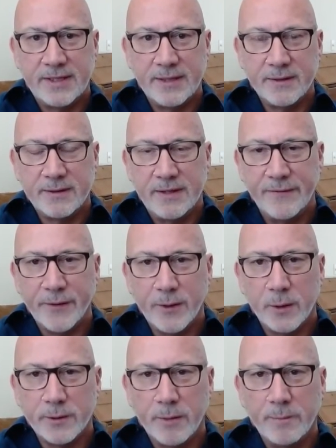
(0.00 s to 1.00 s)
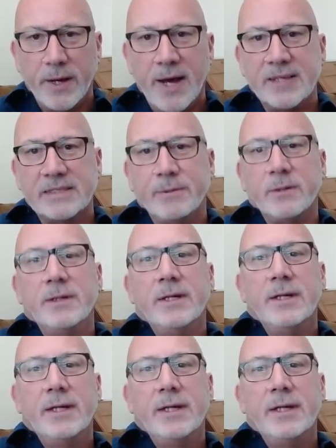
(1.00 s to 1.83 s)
either difficult or impossible